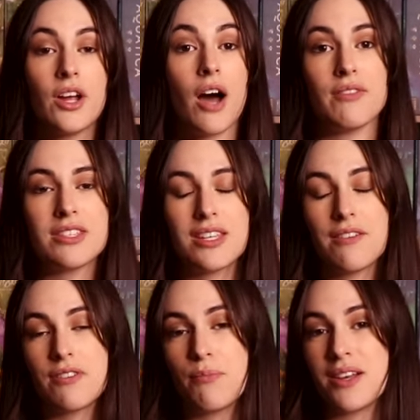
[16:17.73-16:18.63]
Obviously,
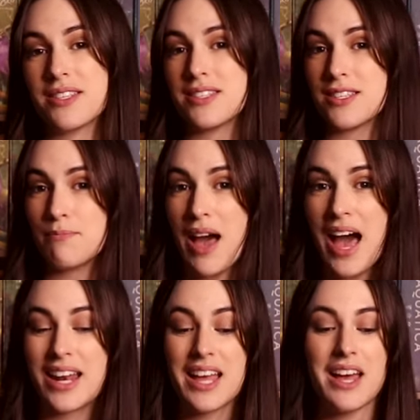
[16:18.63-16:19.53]
if the presence is
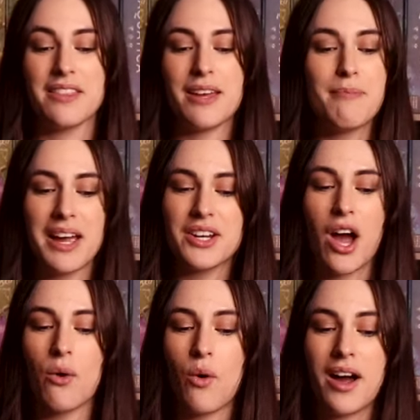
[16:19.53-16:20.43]
bad, they might
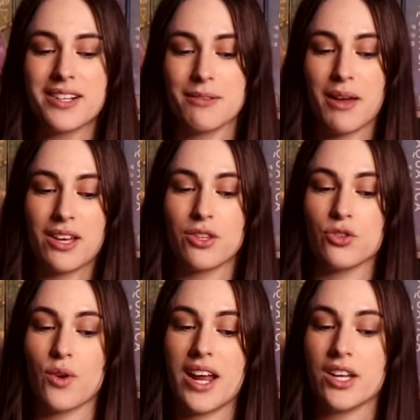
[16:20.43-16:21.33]
not want to make the
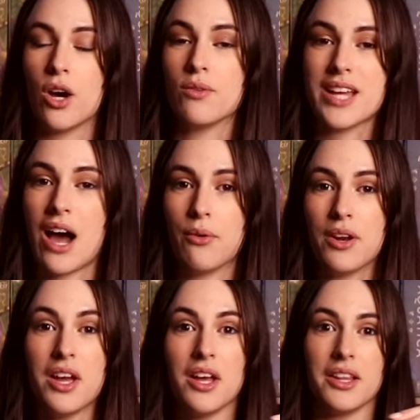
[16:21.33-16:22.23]
dread go down
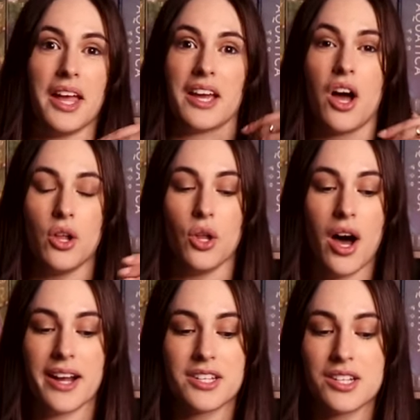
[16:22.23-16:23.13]
like a
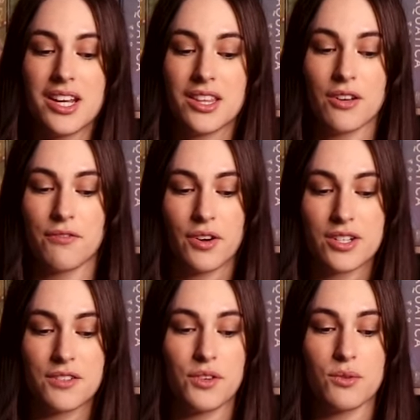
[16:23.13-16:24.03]
lot in the
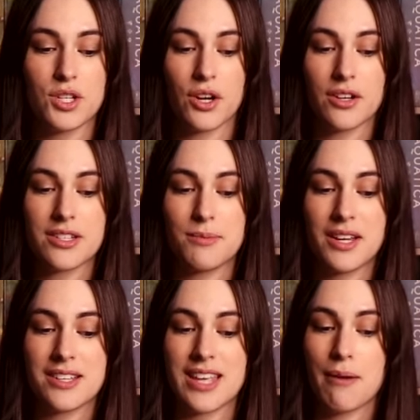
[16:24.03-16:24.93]
first few turns,
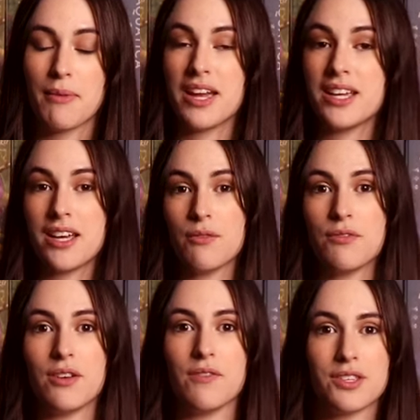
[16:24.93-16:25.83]
because that might give
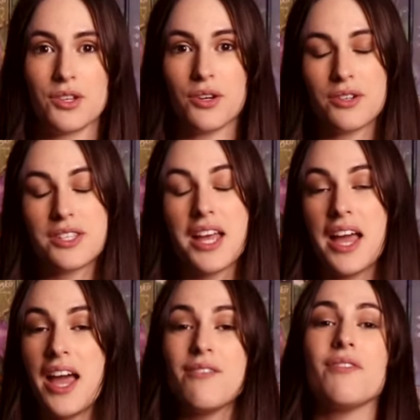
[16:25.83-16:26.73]
the visitors
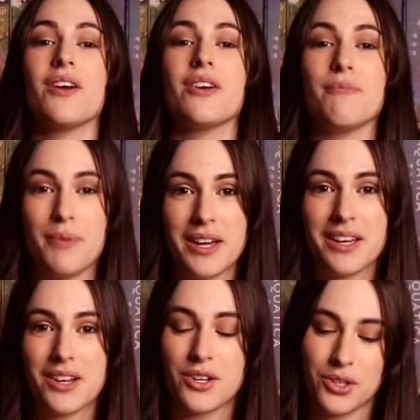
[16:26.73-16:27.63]
a very
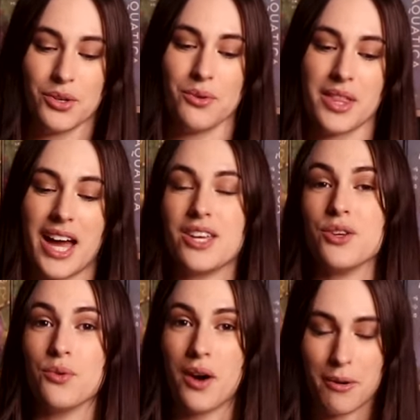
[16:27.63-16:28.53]
big clue that
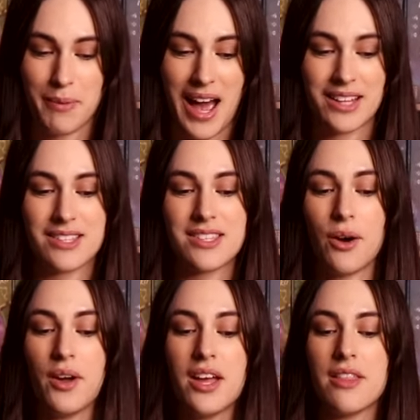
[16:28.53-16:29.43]
you are bad.
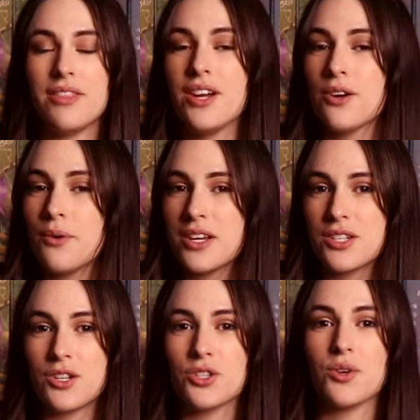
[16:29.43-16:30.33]
So they're going
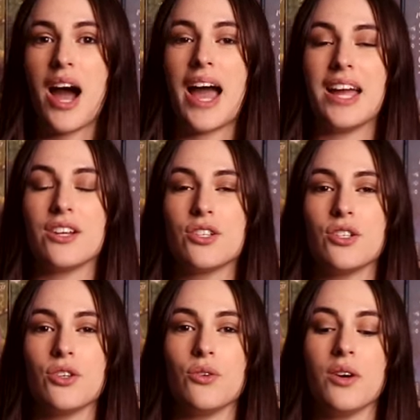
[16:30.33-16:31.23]
to try
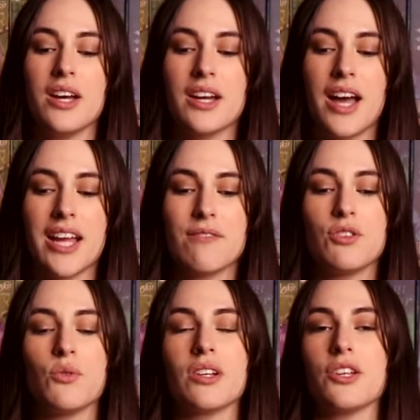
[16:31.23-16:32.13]
to kind of
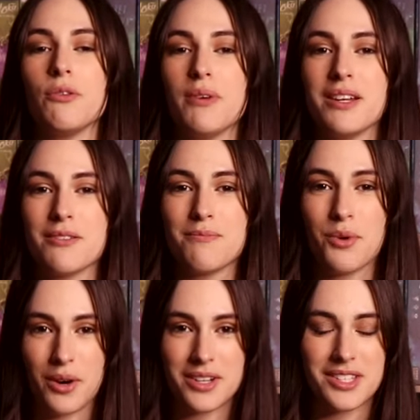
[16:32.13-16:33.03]
do it a little bit
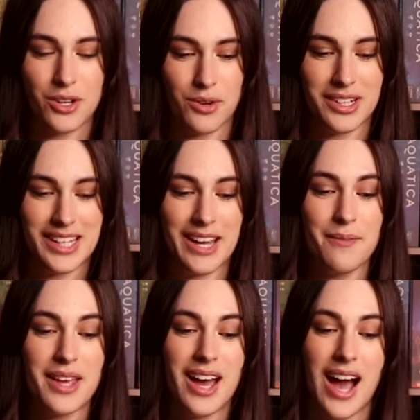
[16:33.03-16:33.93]
more secretly
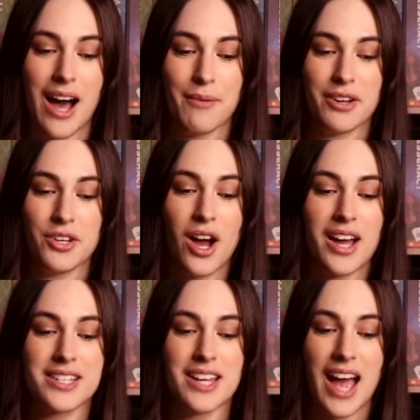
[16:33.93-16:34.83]
and
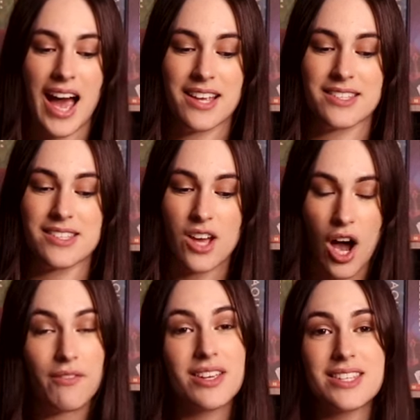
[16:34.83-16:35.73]
not as
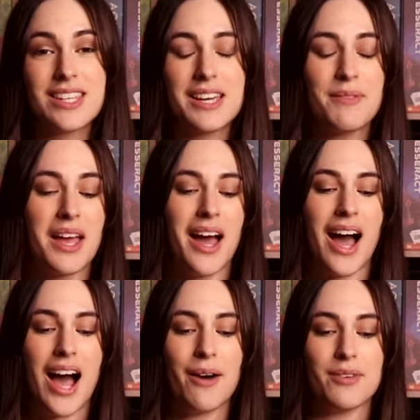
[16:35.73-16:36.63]
obviously.
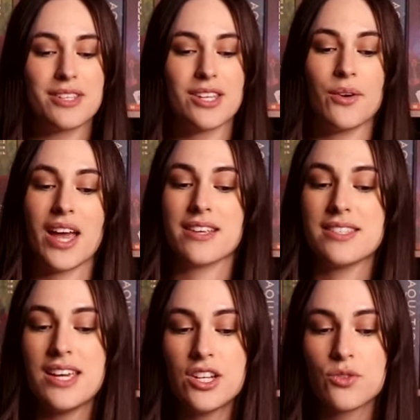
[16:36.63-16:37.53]
So
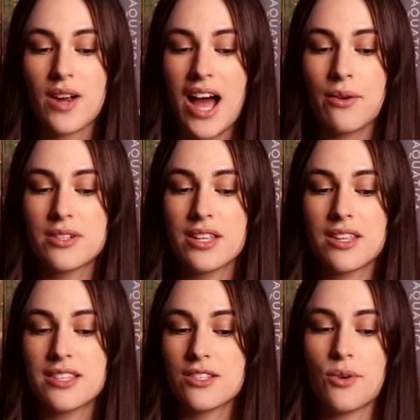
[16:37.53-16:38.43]
yes, each round
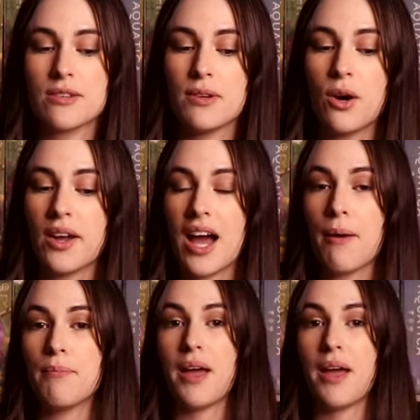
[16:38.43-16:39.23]
this is going to be going up.